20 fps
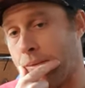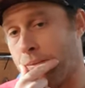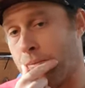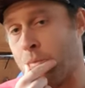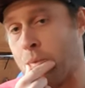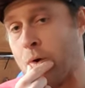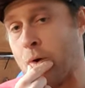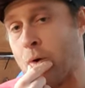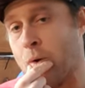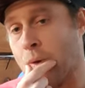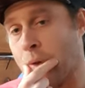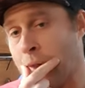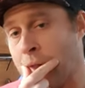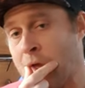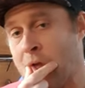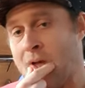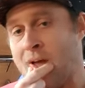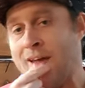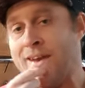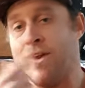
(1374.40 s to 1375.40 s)
we
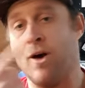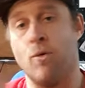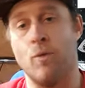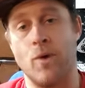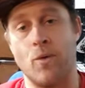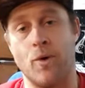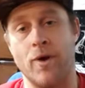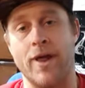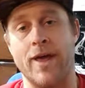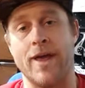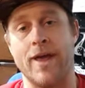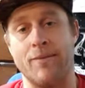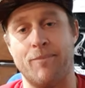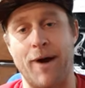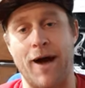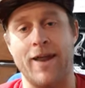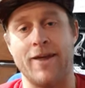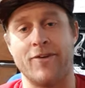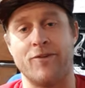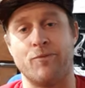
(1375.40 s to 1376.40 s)
want to hear
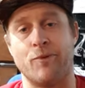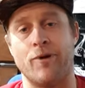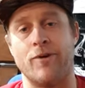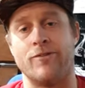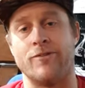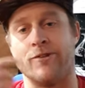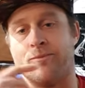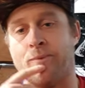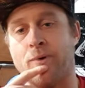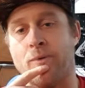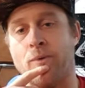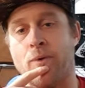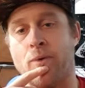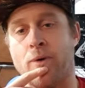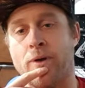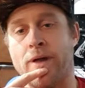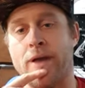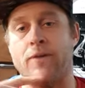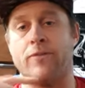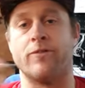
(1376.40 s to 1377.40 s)
bad experiences, but we
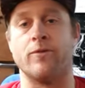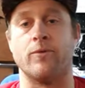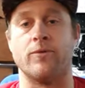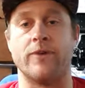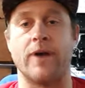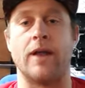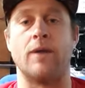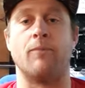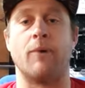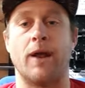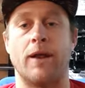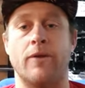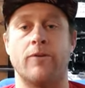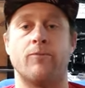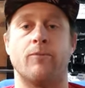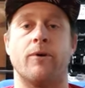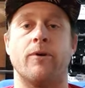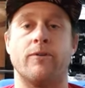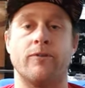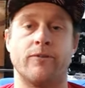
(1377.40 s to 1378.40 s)
want to hear if someone's had a bad
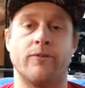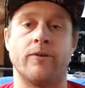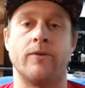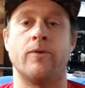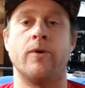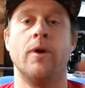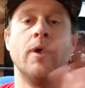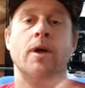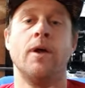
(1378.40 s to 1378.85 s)
experience, so